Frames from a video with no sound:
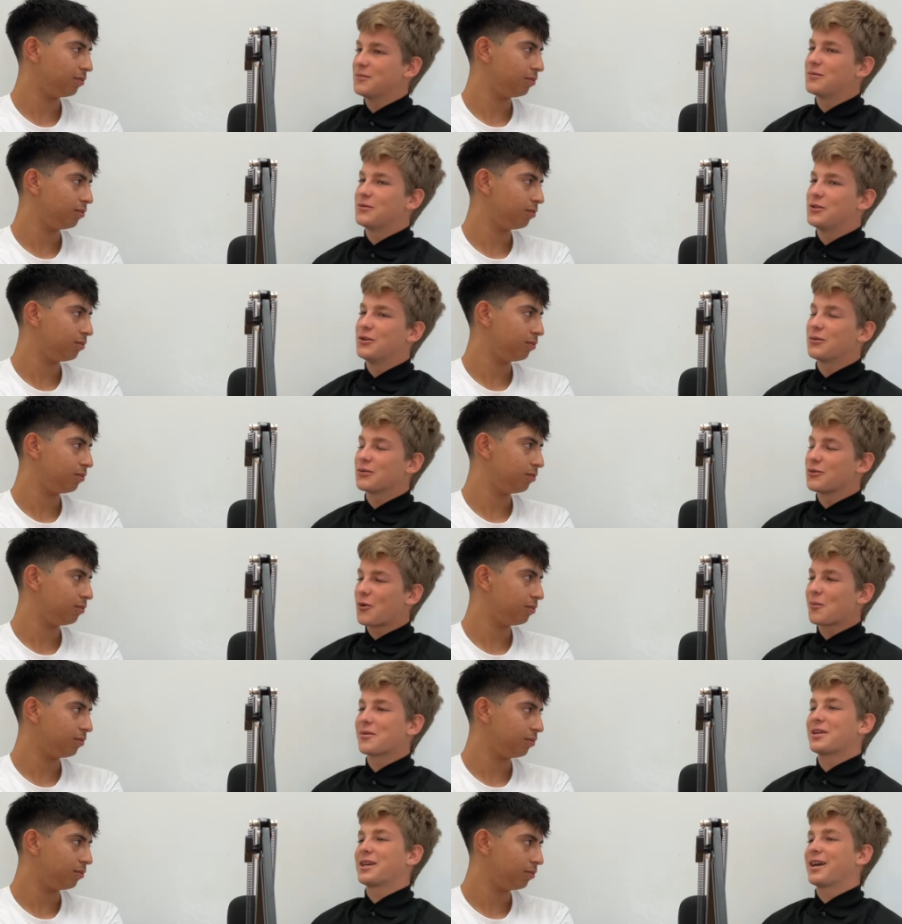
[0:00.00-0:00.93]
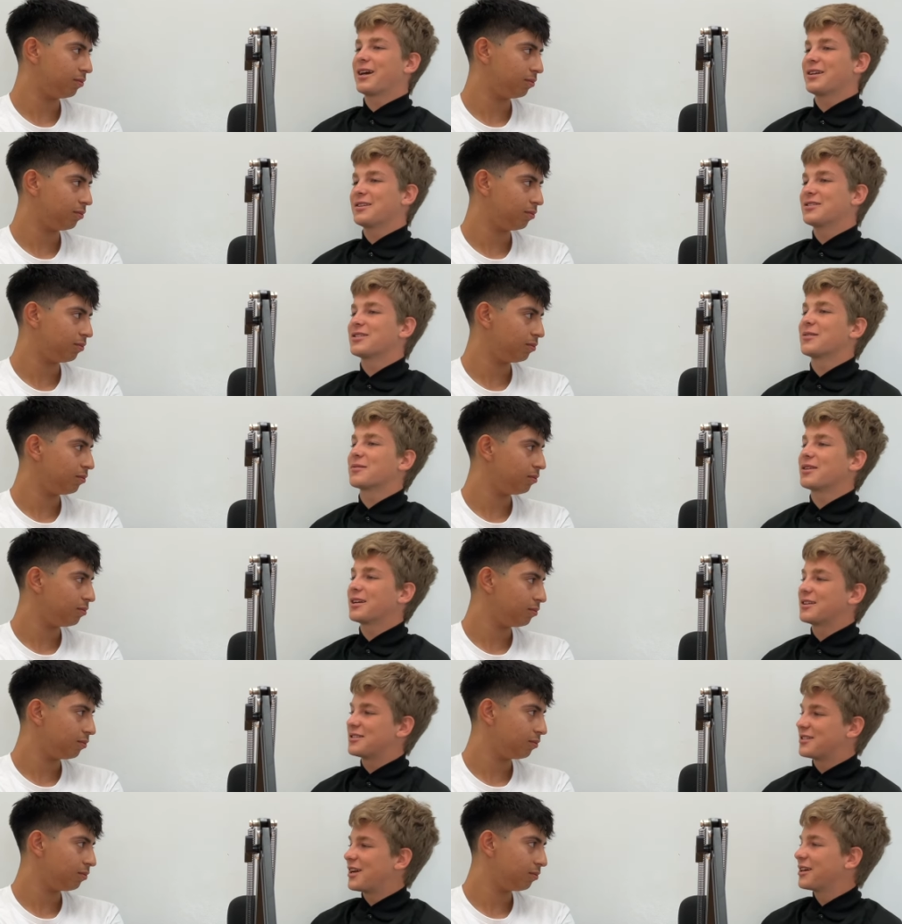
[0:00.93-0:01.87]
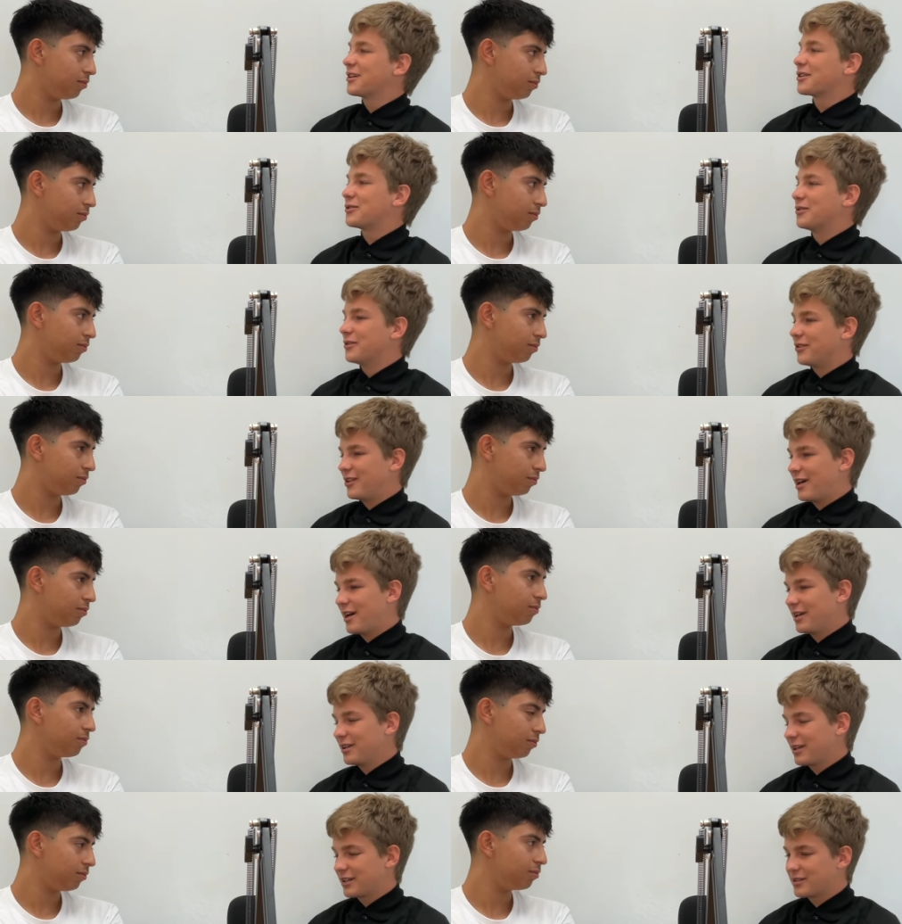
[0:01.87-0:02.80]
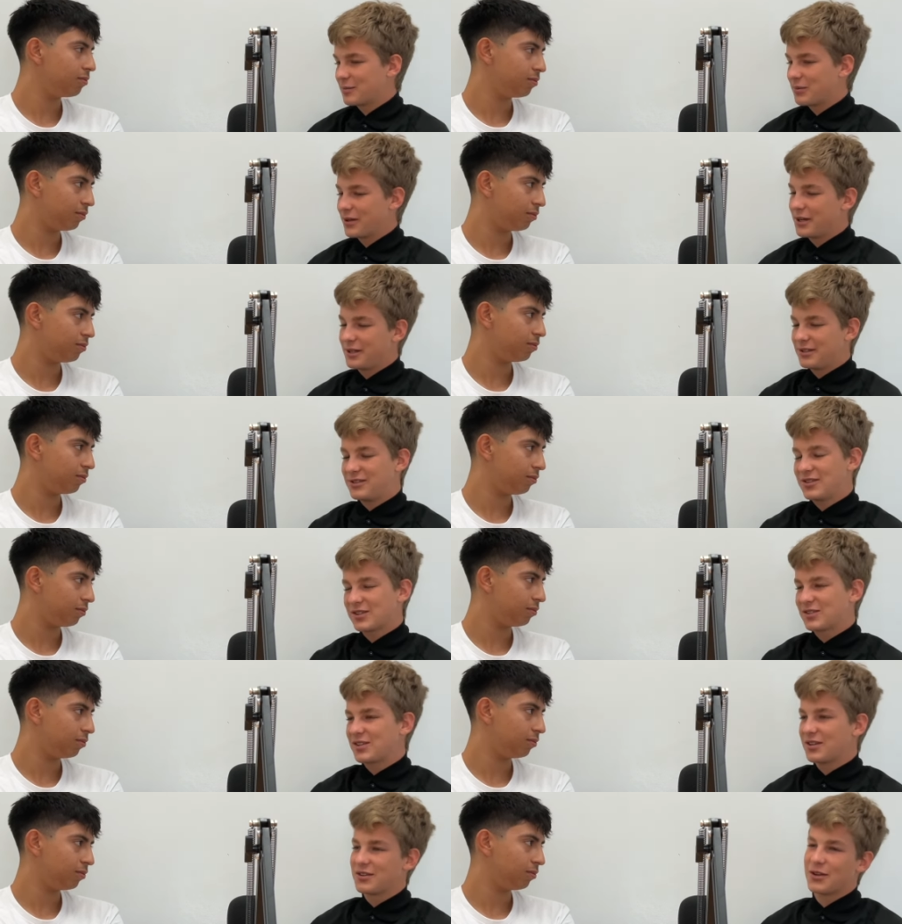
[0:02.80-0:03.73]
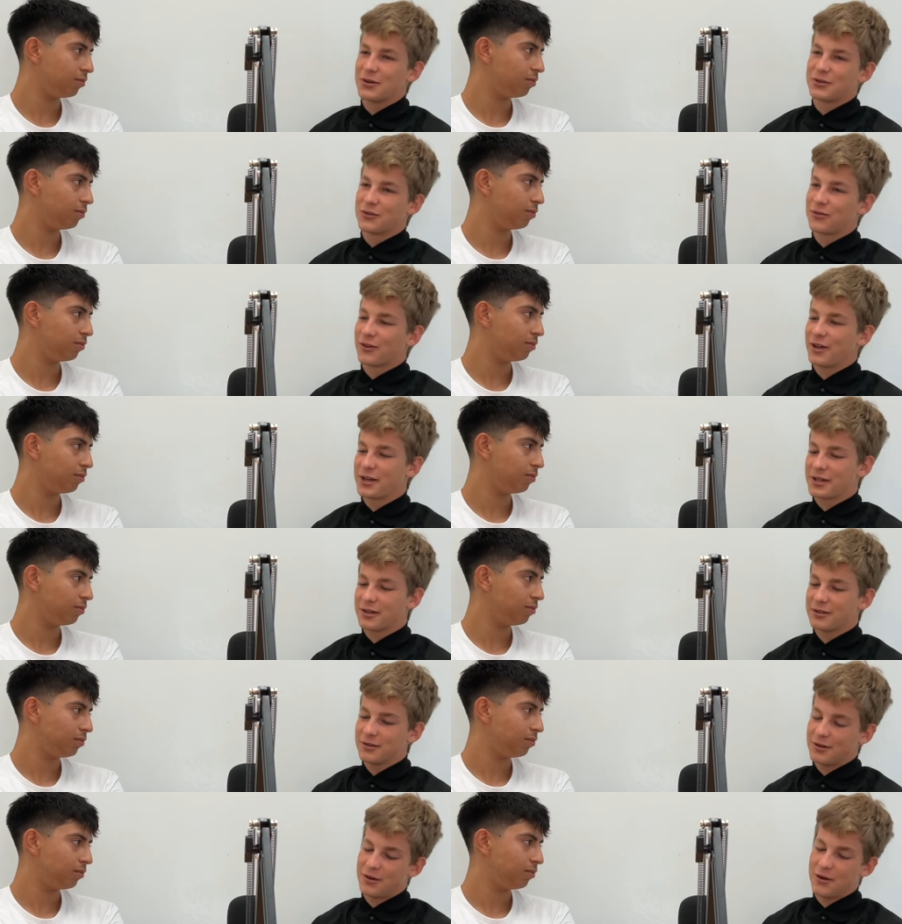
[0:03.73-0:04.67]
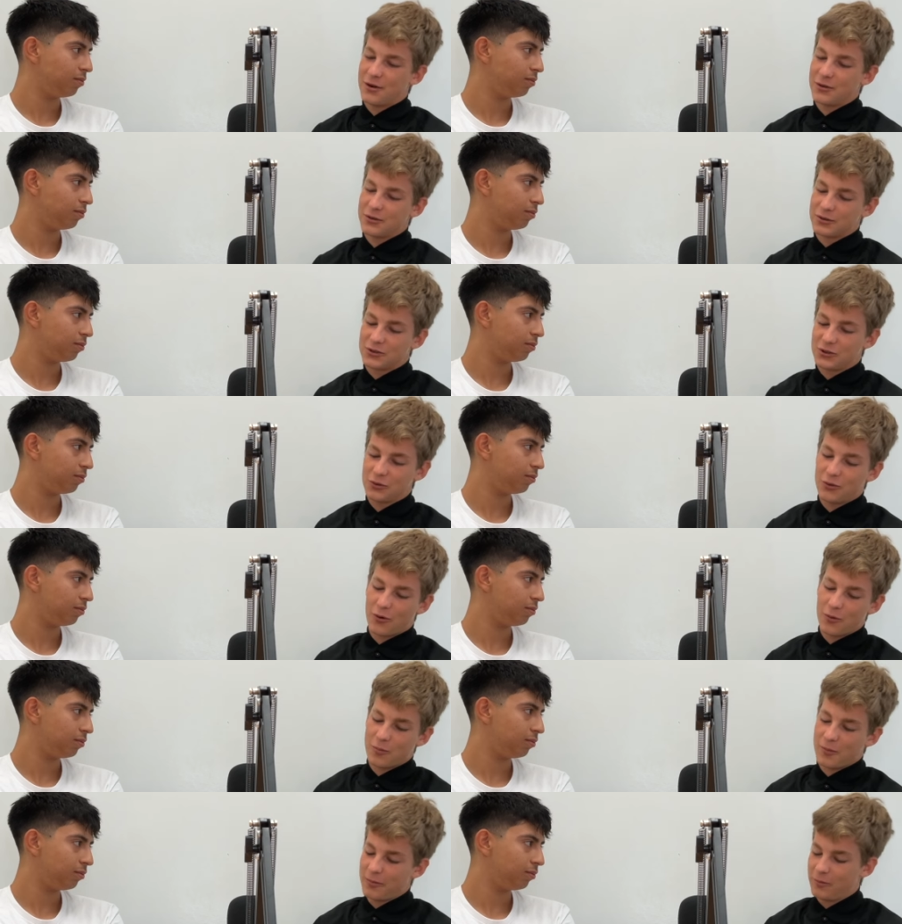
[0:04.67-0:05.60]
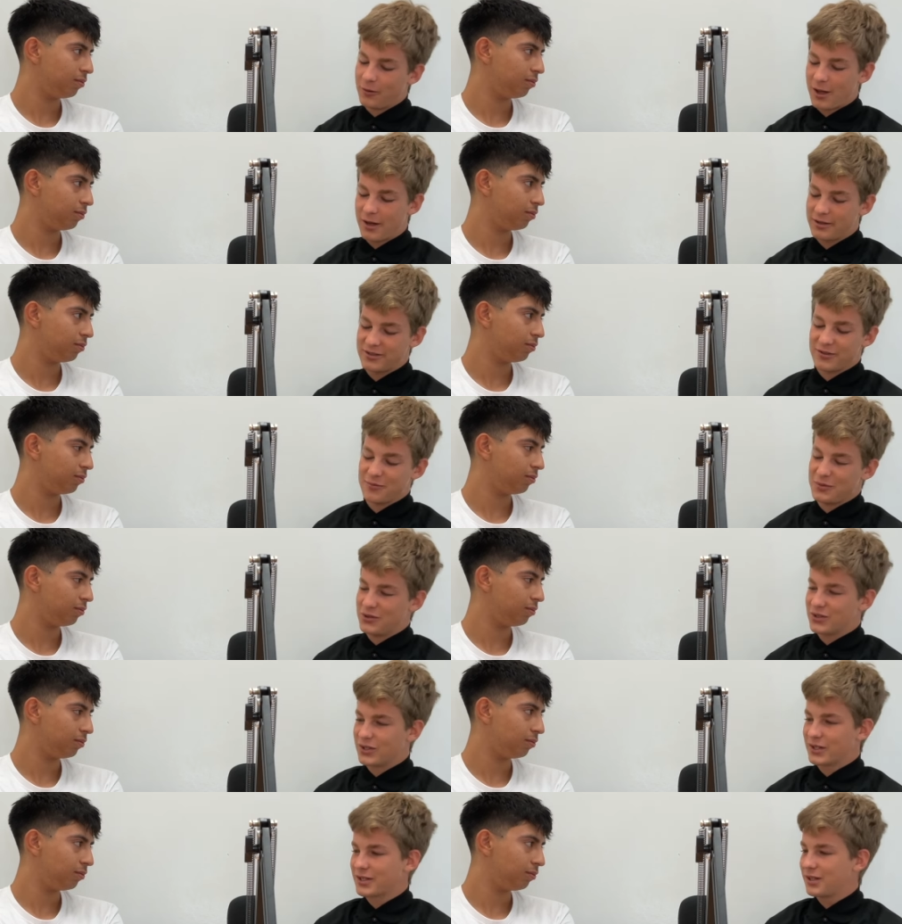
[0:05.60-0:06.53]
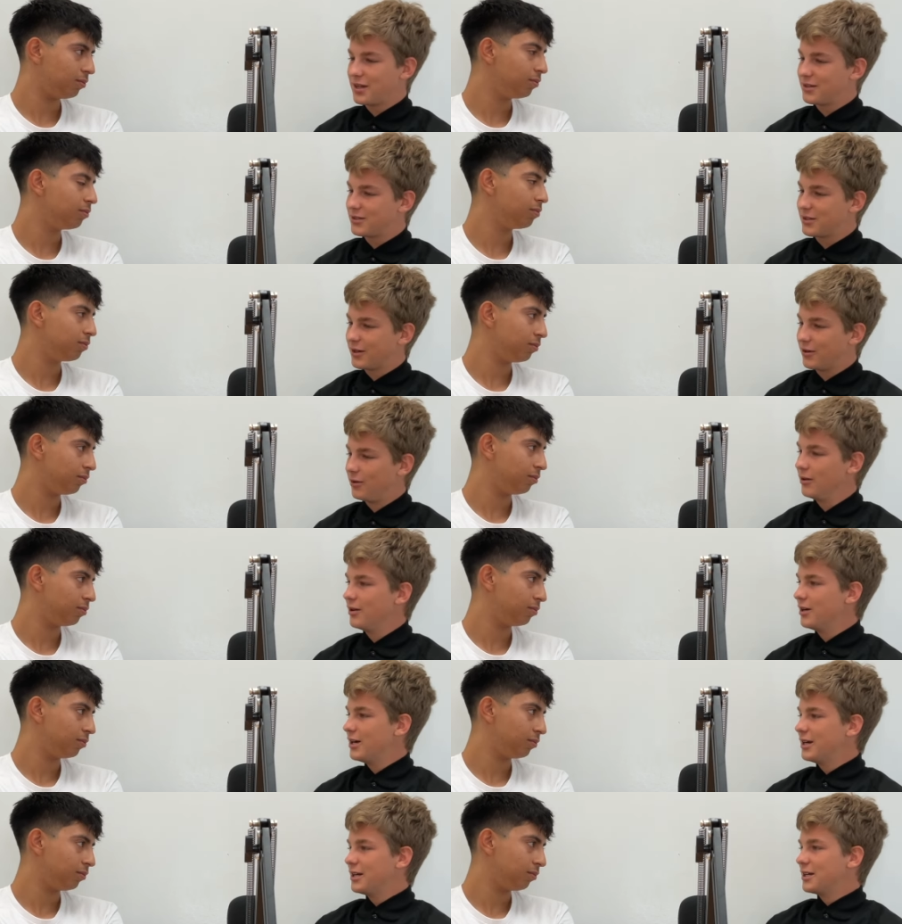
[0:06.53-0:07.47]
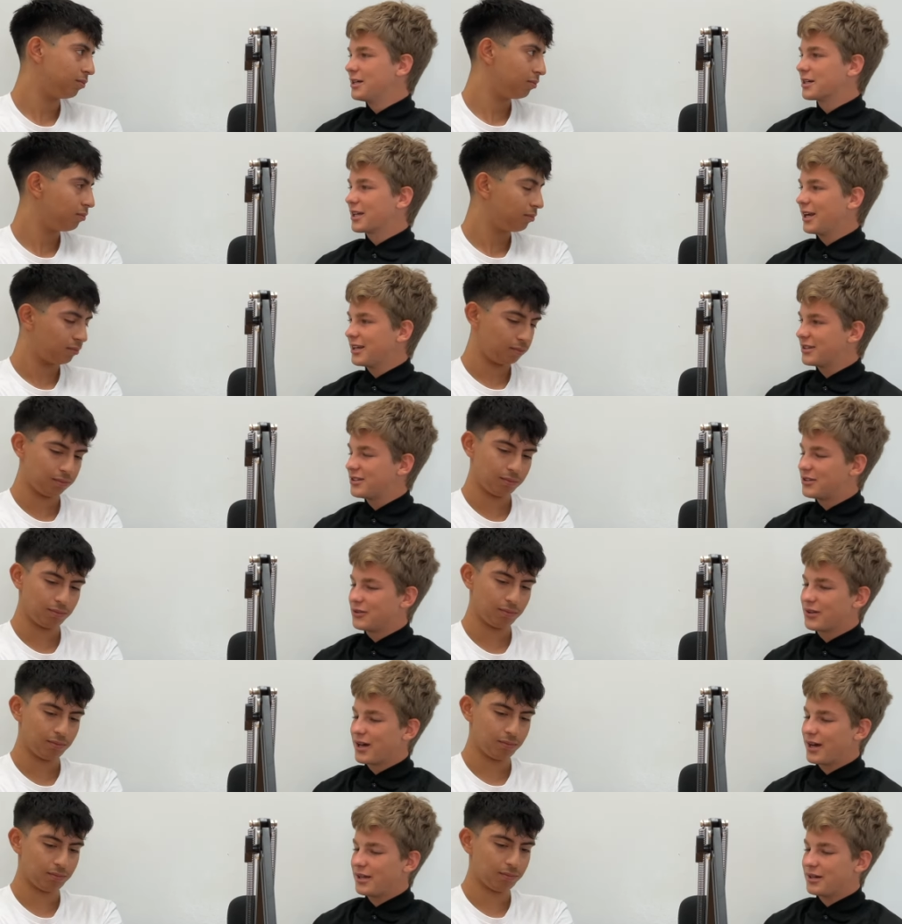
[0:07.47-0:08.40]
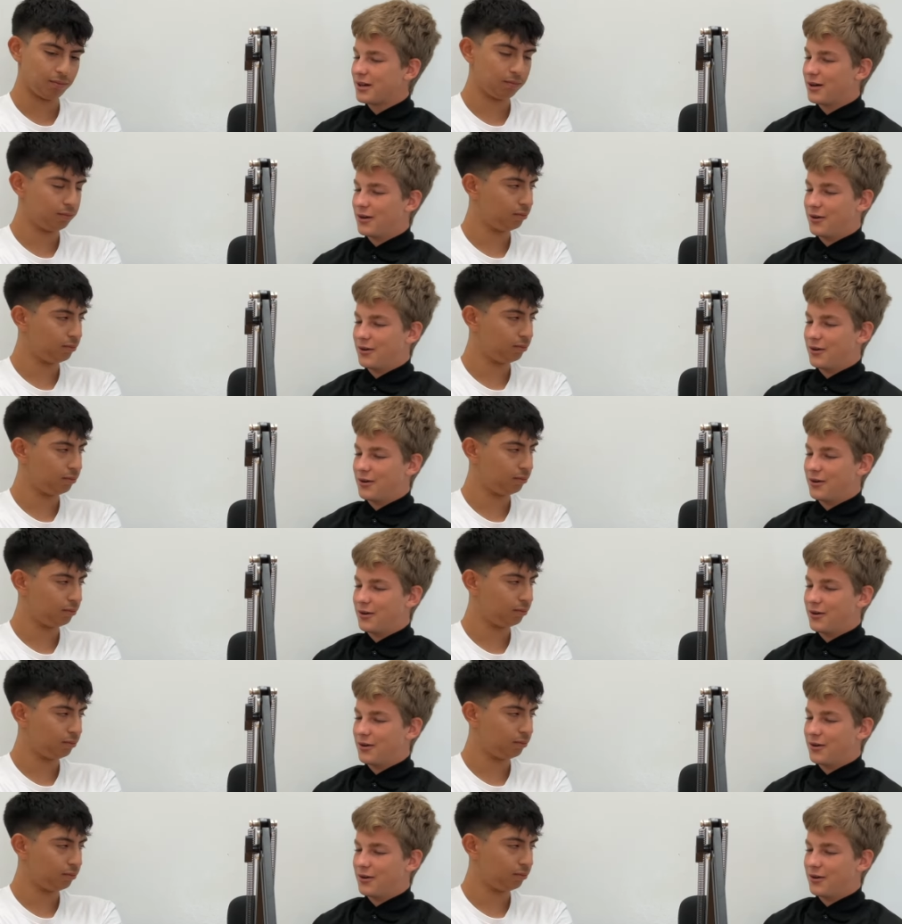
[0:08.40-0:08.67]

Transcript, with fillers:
Speaker 1: you don't normally get something as technical as that. Like, to play 16th notes for, like, 2 whole lines of music, and so getting to do that